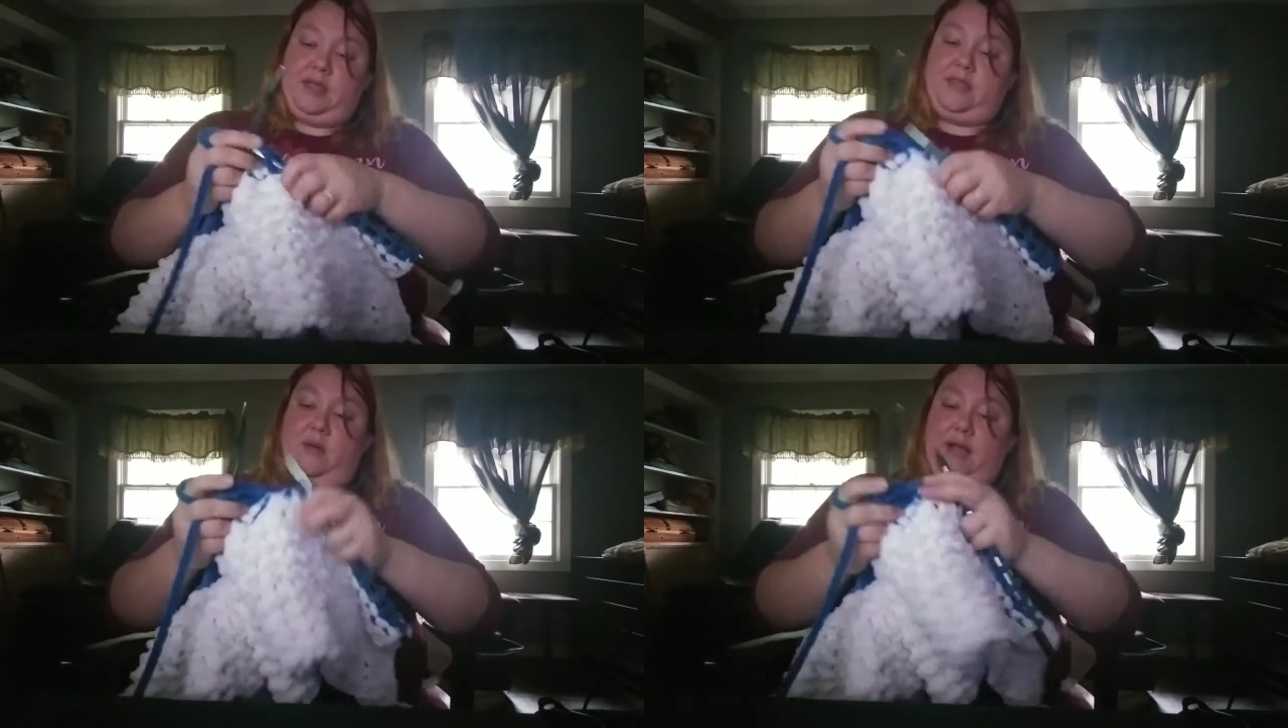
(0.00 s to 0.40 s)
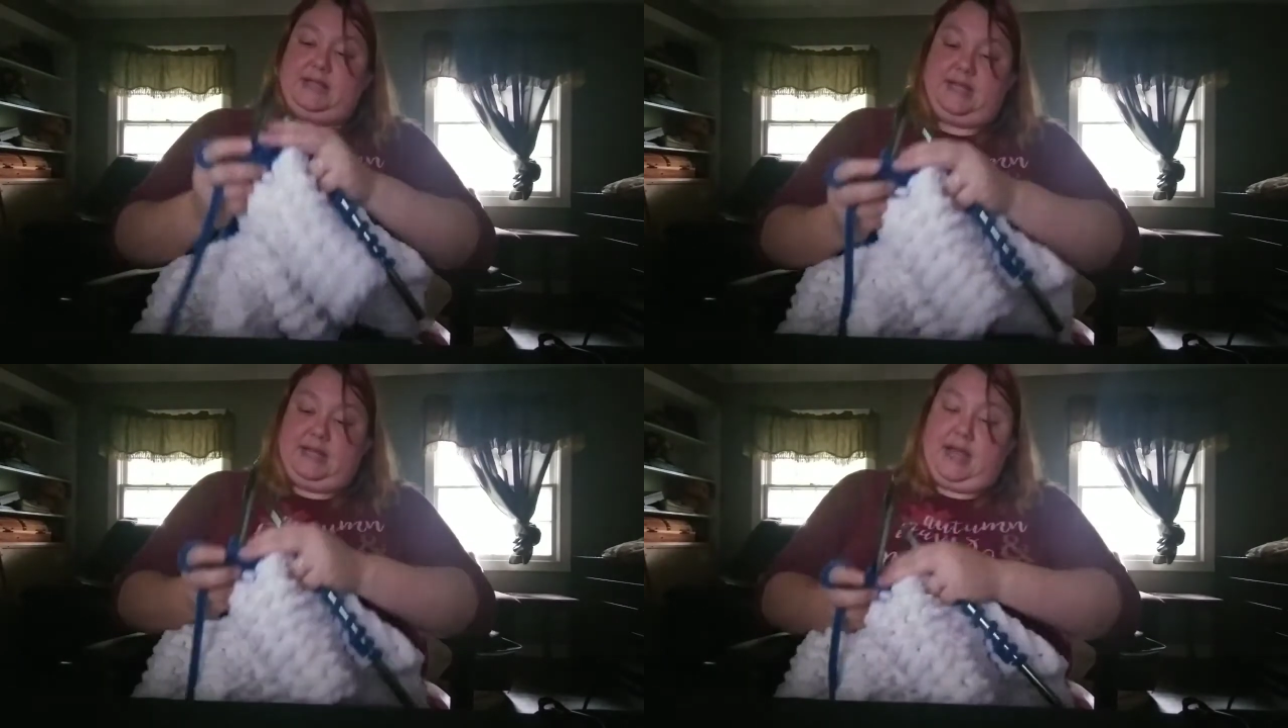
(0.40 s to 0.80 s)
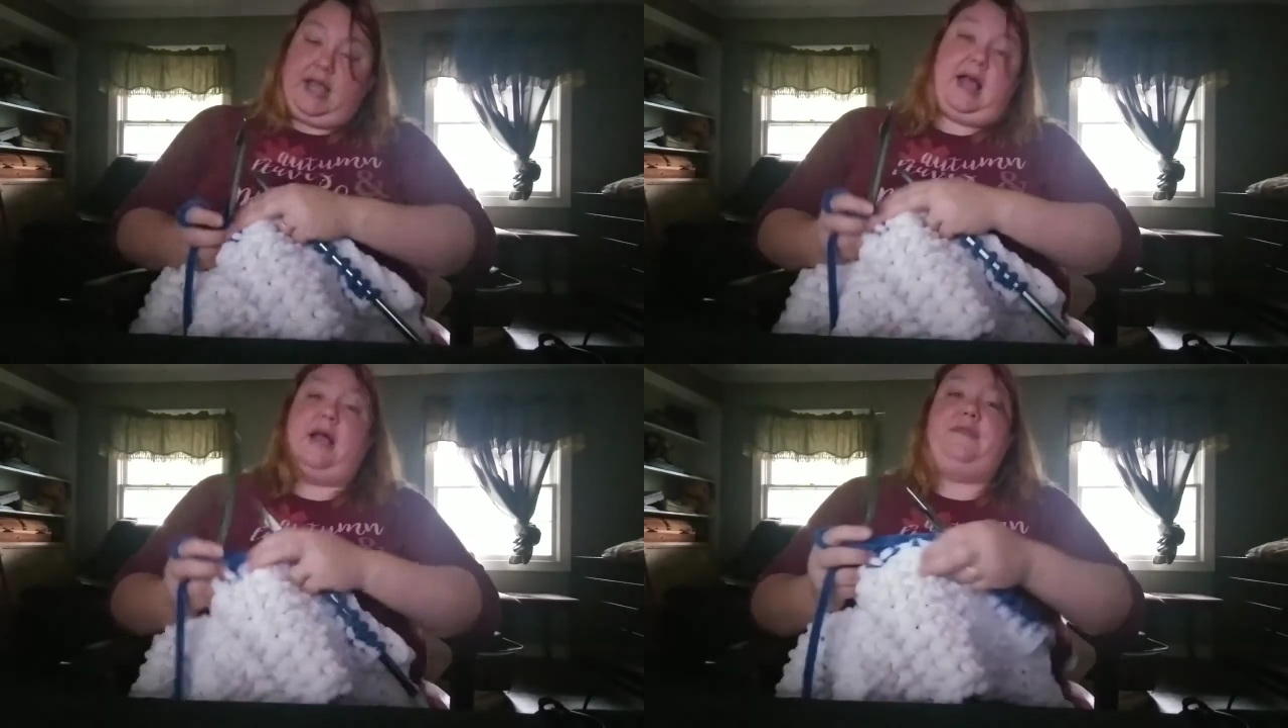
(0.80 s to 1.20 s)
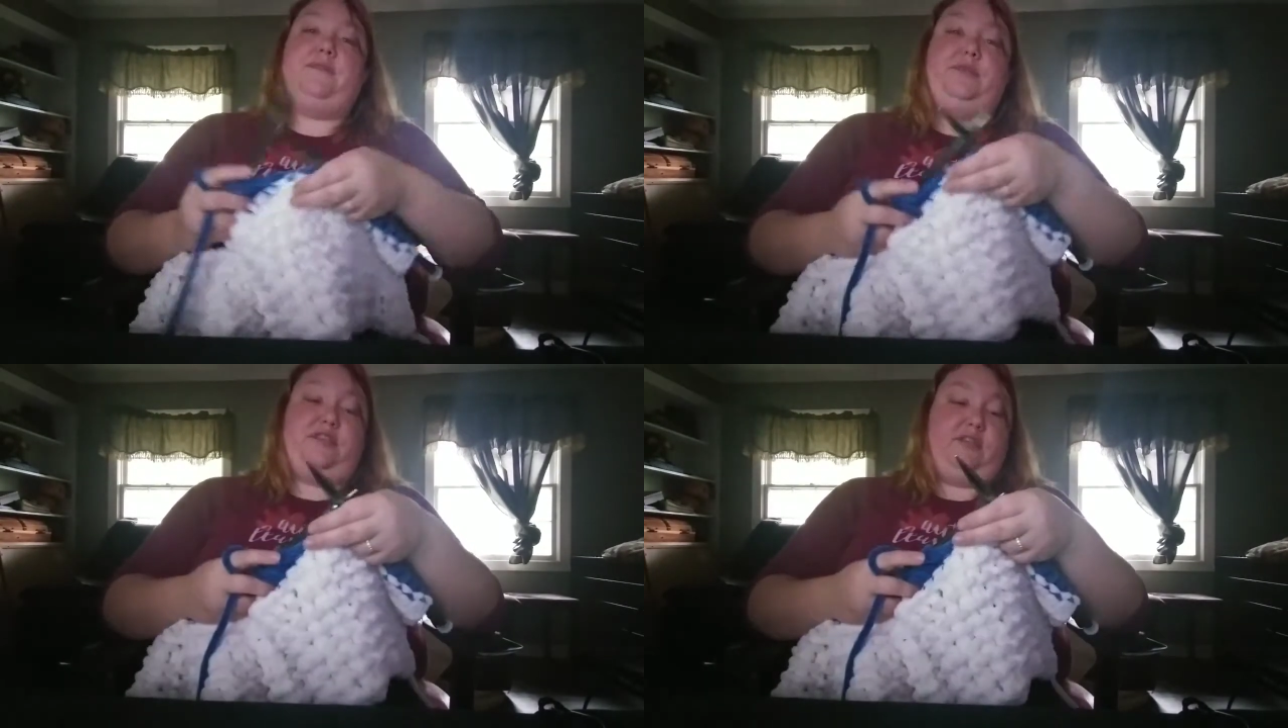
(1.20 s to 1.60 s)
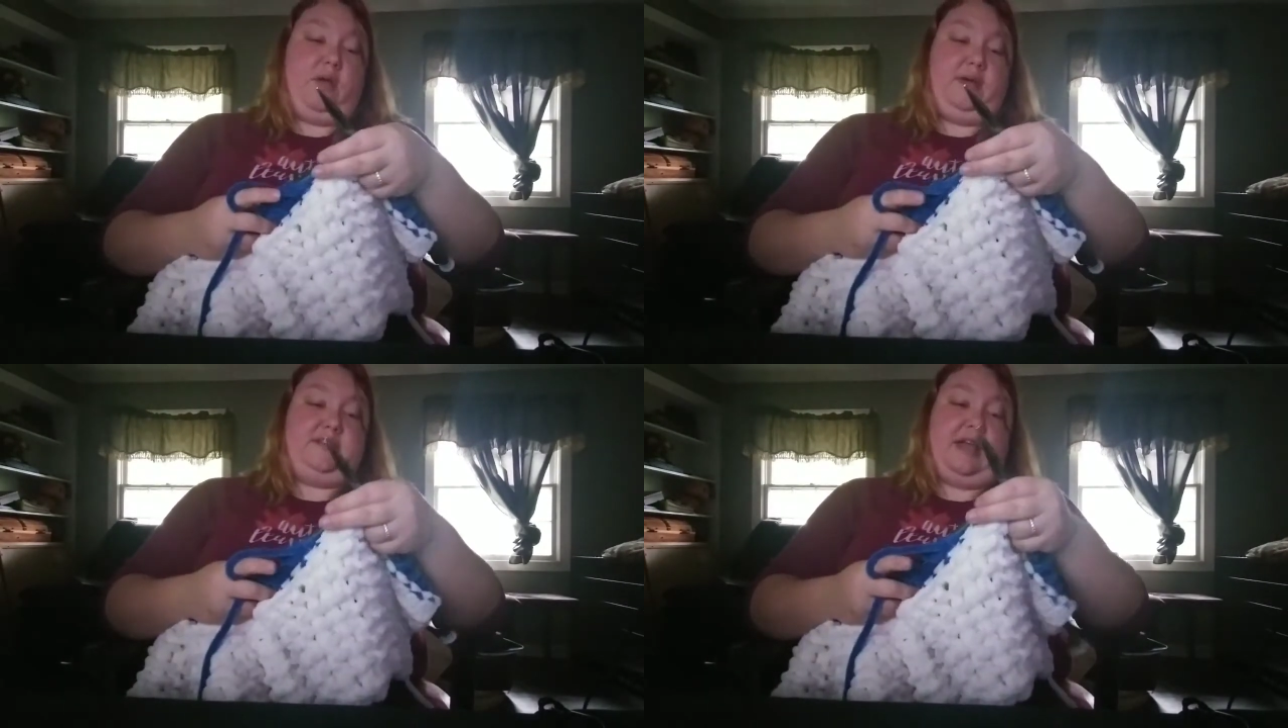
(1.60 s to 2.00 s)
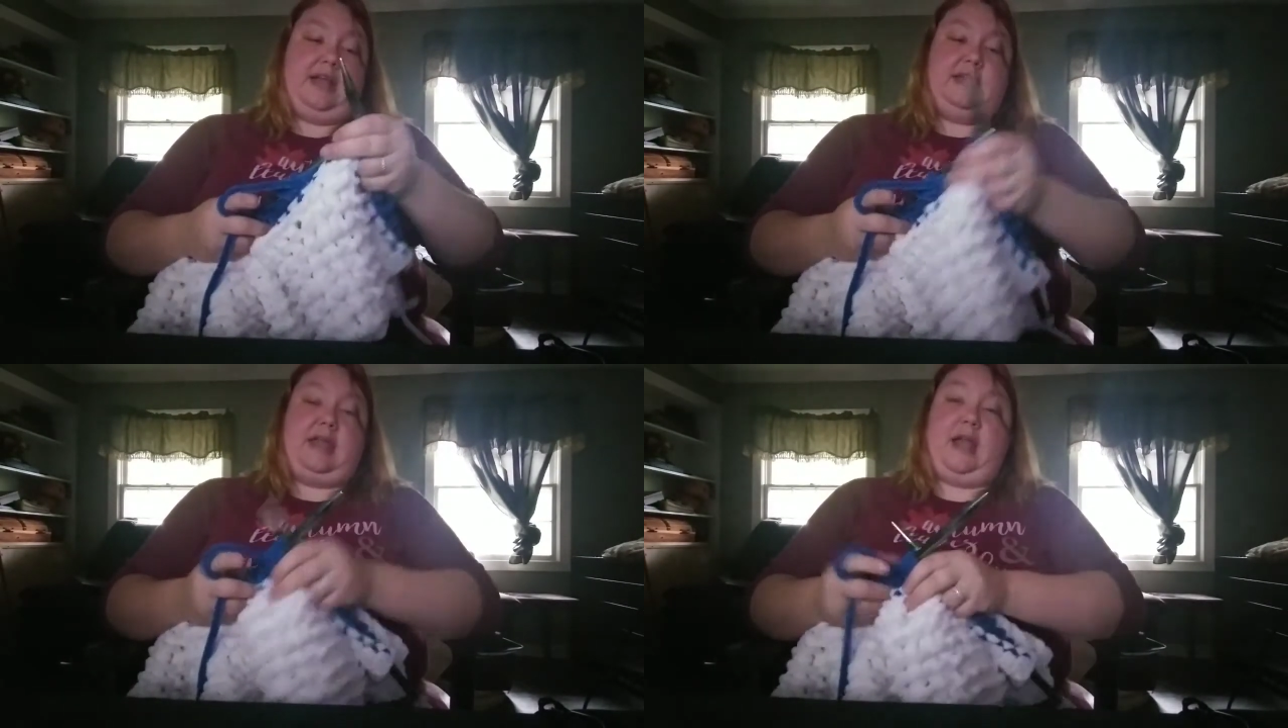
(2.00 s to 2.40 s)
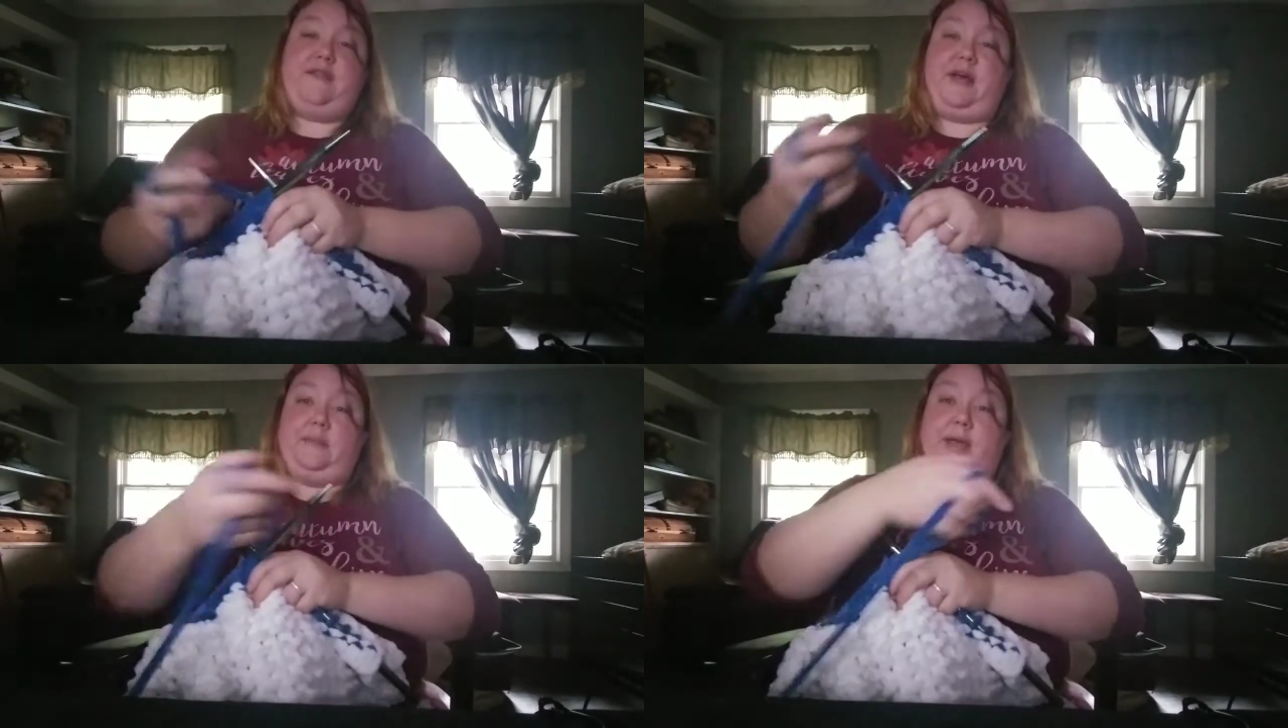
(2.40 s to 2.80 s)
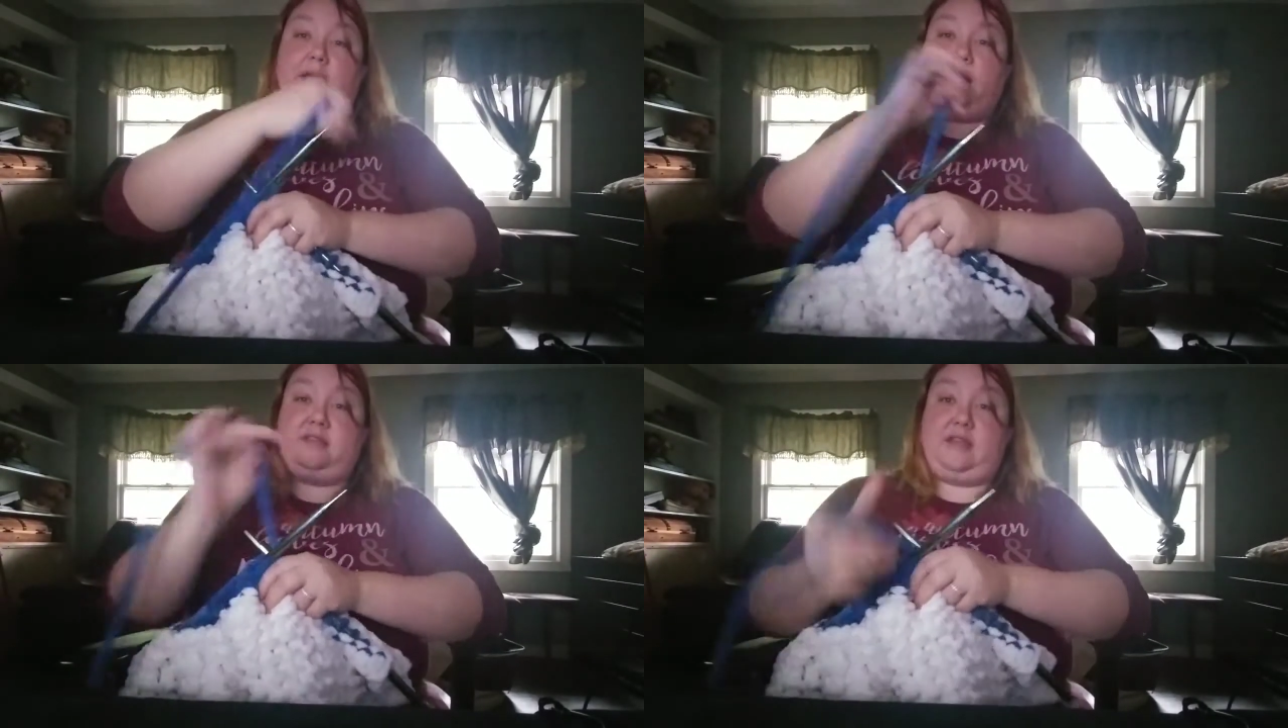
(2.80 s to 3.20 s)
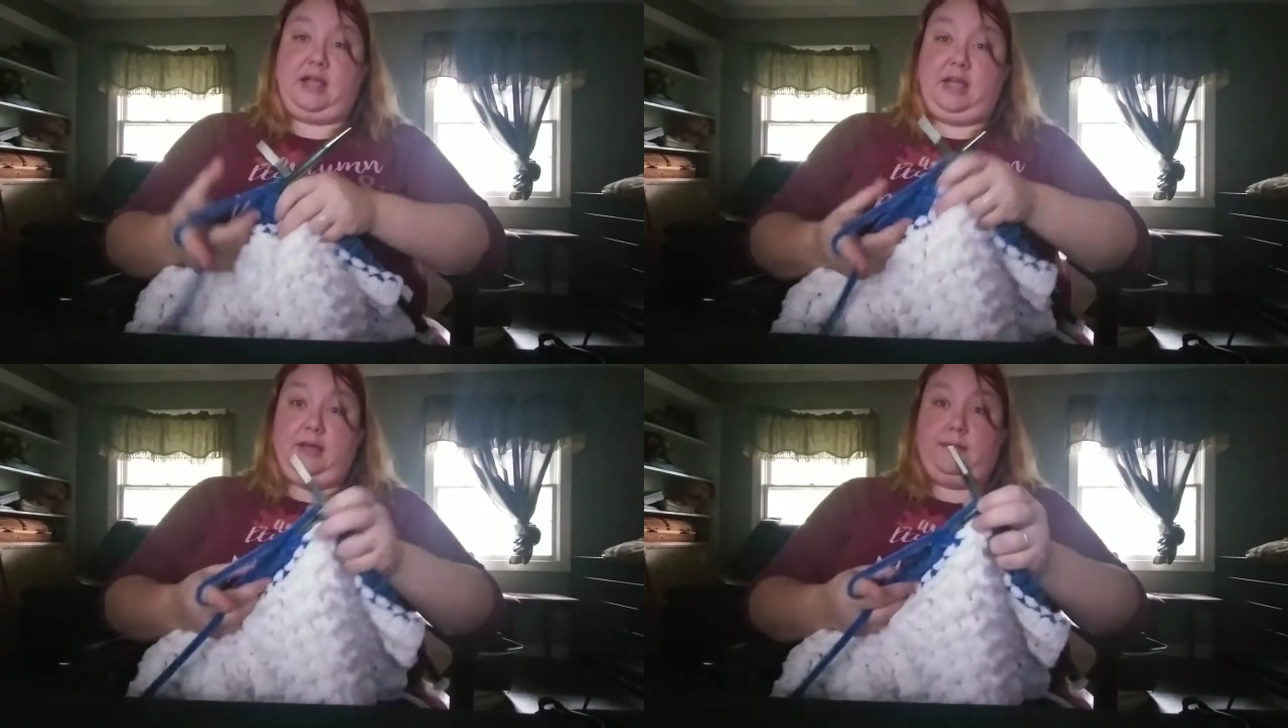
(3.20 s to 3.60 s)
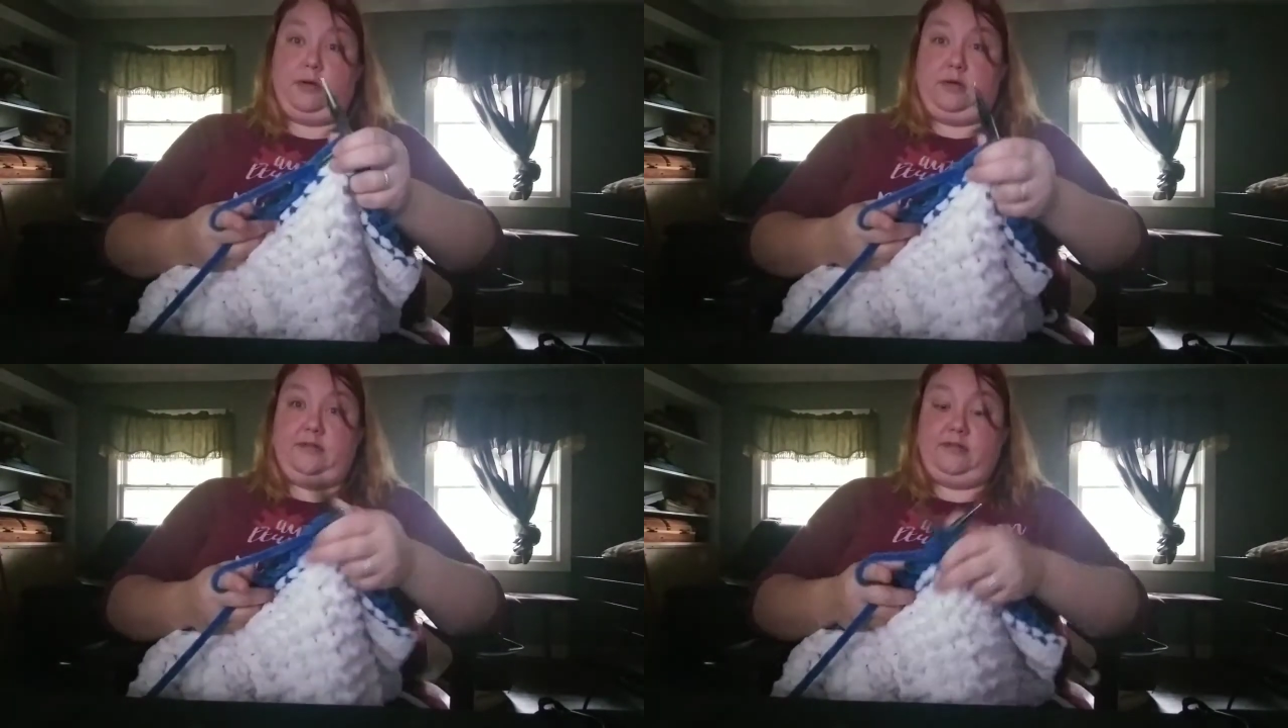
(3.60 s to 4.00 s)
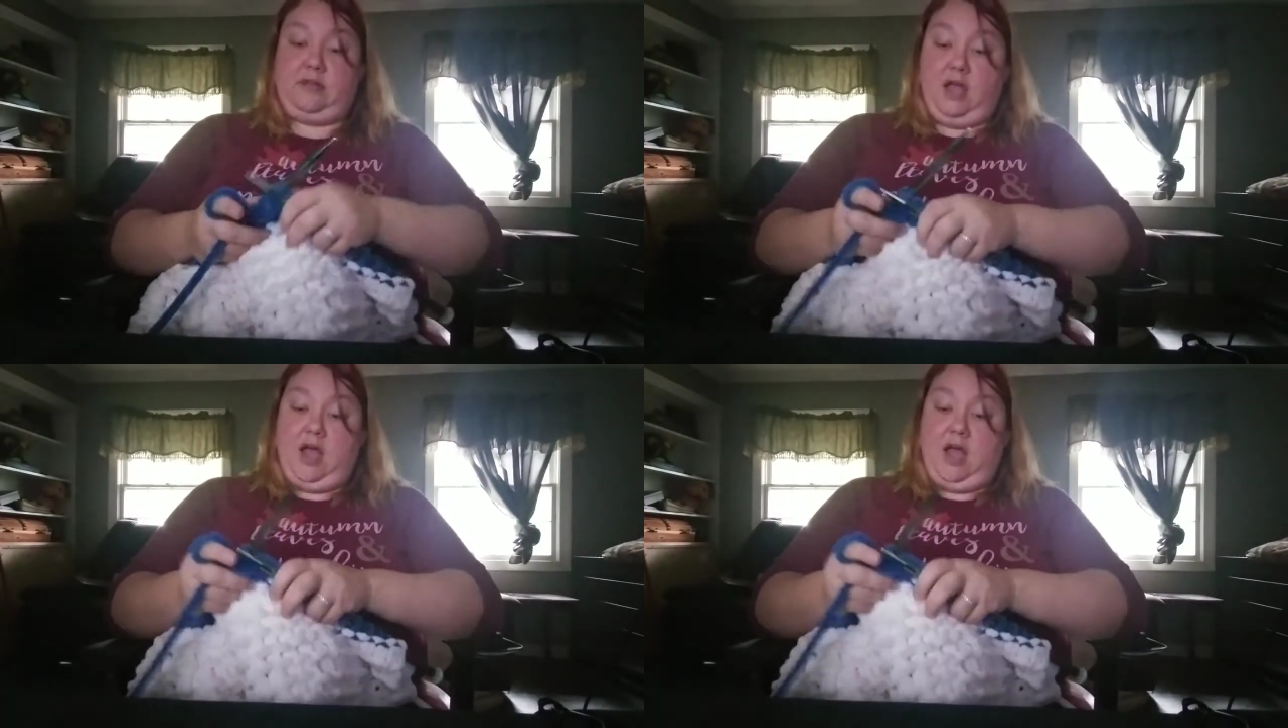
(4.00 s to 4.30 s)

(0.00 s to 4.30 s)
Though I did, I'm so excited that I found my acai bowls.